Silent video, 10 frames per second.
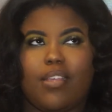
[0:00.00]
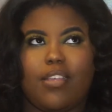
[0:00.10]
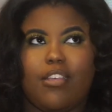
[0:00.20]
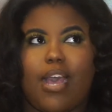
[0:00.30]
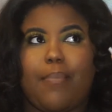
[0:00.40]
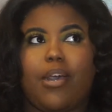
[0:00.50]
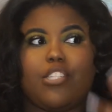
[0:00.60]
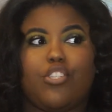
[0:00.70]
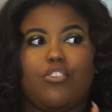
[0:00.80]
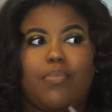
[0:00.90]

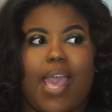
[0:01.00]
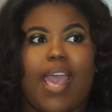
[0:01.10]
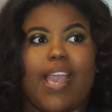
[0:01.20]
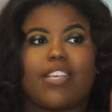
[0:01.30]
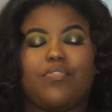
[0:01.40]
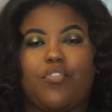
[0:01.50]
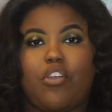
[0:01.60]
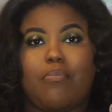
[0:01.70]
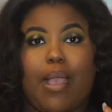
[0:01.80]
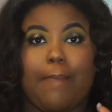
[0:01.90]
bought two bags
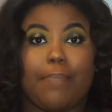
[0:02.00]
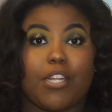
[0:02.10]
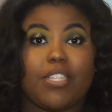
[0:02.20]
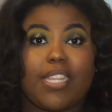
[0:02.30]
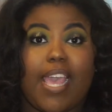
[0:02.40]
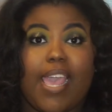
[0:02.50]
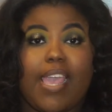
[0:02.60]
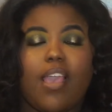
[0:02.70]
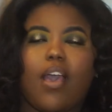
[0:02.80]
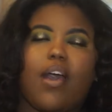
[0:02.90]
for my
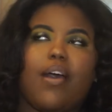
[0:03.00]
birthday.